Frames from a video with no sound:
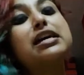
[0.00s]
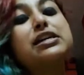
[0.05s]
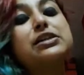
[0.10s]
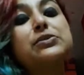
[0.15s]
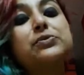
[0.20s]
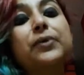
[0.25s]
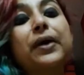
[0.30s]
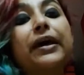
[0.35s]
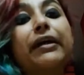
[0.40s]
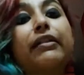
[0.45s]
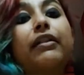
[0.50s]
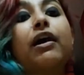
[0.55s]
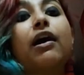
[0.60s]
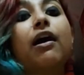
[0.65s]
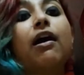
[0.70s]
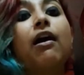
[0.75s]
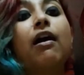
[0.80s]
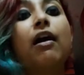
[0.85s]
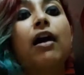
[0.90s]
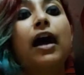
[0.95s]
as well.
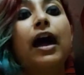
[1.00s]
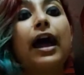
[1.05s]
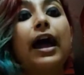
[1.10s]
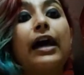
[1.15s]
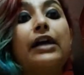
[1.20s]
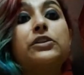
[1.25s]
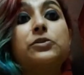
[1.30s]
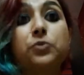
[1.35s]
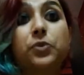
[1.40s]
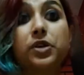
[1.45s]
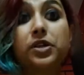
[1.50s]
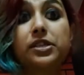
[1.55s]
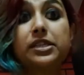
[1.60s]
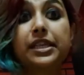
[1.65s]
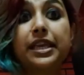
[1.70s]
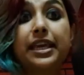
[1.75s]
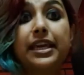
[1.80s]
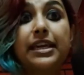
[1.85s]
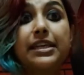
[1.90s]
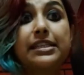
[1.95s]
And
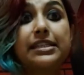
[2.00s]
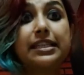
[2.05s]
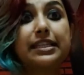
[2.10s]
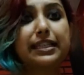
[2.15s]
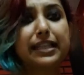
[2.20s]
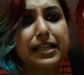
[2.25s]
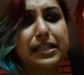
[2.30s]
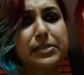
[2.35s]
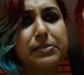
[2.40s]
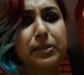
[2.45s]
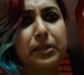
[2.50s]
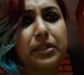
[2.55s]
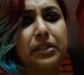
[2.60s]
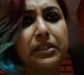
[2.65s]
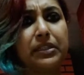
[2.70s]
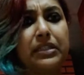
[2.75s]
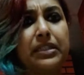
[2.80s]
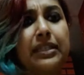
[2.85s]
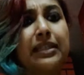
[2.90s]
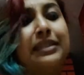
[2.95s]
worst case, it gets
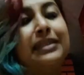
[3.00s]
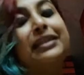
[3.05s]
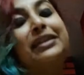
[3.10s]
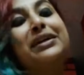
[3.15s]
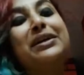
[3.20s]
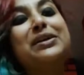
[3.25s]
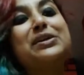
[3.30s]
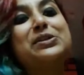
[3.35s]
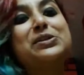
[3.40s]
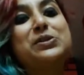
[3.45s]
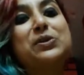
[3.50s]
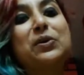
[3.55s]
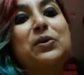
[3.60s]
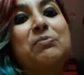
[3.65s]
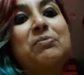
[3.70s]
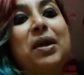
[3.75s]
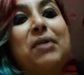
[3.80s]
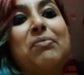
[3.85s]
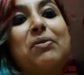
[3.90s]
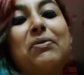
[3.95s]
burnt. So
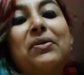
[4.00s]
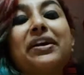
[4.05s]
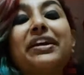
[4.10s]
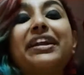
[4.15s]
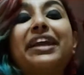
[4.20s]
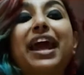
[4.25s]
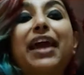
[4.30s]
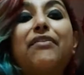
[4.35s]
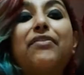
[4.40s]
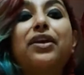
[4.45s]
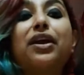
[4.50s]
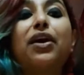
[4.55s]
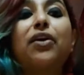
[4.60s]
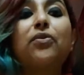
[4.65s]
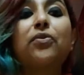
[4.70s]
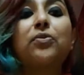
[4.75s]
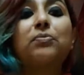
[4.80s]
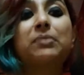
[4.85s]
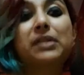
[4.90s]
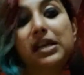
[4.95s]
maybe we can carry our
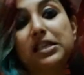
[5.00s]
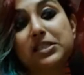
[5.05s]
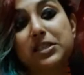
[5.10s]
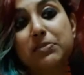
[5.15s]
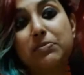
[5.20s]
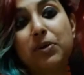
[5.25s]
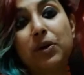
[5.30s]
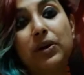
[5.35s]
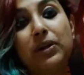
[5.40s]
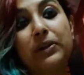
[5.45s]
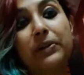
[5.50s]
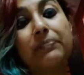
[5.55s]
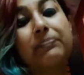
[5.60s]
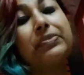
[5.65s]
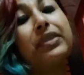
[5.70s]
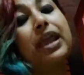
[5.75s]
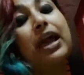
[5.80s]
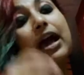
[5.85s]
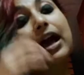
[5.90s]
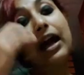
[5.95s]
own plastic bottle.
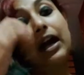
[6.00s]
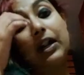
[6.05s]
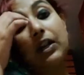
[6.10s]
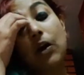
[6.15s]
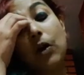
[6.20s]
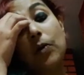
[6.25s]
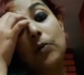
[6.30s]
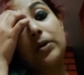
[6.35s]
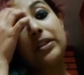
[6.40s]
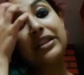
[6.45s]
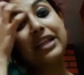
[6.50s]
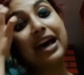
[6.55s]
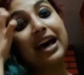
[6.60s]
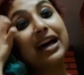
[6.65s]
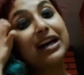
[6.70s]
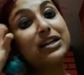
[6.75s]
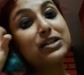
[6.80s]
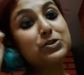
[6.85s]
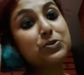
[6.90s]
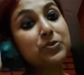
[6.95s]
Along with
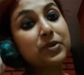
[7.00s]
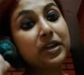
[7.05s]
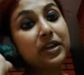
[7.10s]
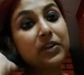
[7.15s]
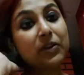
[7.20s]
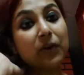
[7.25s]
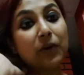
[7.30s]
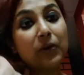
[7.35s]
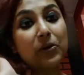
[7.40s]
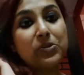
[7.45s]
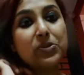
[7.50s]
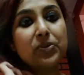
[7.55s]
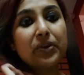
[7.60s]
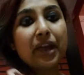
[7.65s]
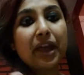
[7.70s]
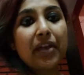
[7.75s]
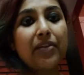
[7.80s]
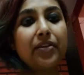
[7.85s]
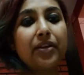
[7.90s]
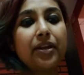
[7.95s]
that, we can also
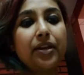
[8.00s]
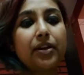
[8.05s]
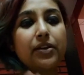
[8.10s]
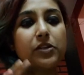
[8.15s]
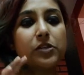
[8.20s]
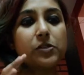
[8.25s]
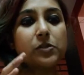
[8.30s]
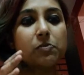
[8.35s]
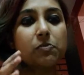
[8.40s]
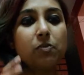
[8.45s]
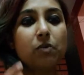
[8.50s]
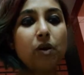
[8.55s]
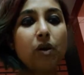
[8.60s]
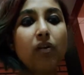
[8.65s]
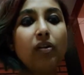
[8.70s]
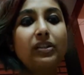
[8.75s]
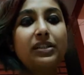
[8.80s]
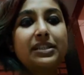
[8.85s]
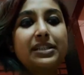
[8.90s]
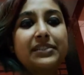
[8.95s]
carry a
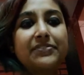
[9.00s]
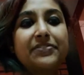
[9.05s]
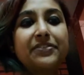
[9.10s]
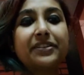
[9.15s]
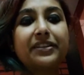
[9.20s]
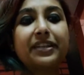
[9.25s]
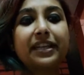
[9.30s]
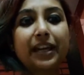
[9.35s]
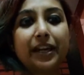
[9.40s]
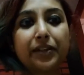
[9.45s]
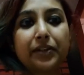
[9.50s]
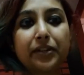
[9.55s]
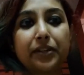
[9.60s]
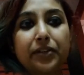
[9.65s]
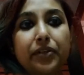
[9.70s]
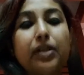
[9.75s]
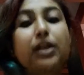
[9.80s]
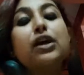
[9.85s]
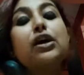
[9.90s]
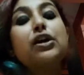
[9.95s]
small tiffin carrier.
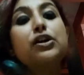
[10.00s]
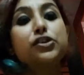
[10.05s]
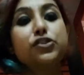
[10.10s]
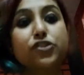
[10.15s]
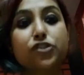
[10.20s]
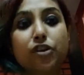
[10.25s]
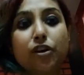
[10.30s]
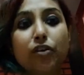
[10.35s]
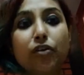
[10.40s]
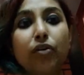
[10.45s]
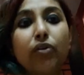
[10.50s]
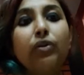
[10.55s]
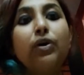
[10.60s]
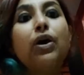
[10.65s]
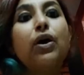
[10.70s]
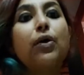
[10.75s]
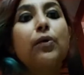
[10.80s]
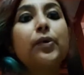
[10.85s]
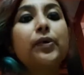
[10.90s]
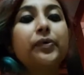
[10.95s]
So
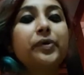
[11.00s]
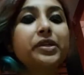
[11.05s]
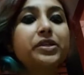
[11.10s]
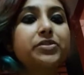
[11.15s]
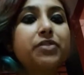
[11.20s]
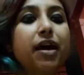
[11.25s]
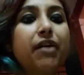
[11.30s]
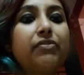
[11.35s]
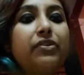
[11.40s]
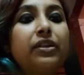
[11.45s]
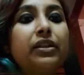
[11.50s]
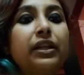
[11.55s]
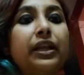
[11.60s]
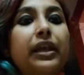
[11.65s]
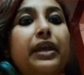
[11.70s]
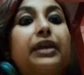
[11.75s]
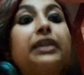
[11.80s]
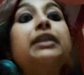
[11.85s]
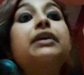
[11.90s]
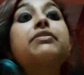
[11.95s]
when we travel
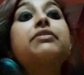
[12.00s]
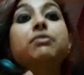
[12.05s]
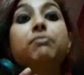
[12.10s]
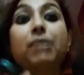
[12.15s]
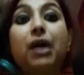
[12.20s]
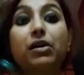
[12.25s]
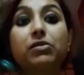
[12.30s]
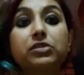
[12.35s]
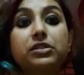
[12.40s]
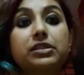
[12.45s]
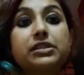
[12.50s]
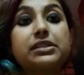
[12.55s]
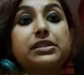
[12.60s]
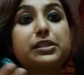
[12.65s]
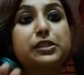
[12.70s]
in the mountains